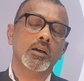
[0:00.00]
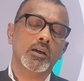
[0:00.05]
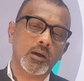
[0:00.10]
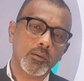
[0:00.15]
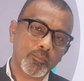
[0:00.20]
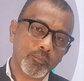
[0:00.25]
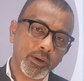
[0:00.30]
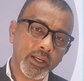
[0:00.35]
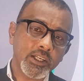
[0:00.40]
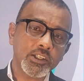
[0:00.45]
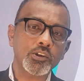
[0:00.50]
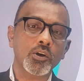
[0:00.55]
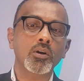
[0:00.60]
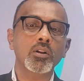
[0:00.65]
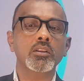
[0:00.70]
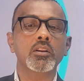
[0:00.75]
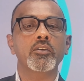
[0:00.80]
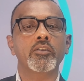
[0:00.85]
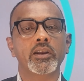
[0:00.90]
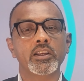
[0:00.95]
complete
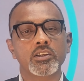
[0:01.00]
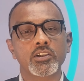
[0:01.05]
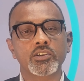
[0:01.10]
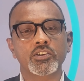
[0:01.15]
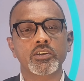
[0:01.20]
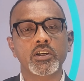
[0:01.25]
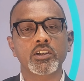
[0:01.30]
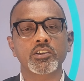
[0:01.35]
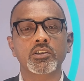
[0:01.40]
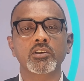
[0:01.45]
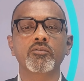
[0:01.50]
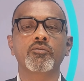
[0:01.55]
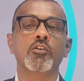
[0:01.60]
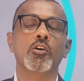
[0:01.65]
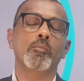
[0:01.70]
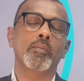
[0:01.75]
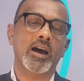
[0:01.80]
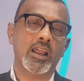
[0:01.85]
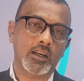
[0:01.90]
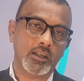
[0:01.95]
all the registration
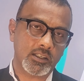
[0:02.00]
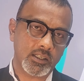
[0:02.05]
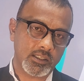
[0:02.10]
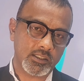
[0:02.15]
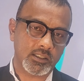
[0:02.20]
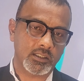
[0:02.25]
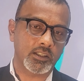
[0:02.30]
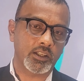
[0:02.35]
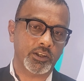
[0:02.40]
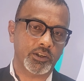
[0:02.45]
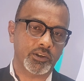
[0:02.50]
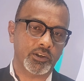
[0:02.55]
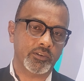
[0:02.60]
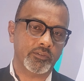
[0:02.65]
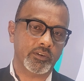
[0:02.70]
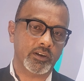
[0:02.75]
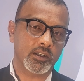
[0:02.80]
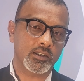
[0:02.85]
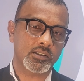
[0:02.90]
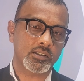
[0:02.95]
formalities in the
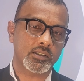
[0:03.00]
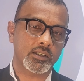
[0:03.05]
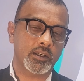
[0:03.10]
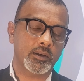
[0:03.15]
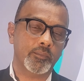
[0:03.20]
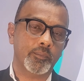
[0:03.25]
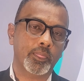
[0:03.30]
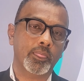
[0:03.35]
university,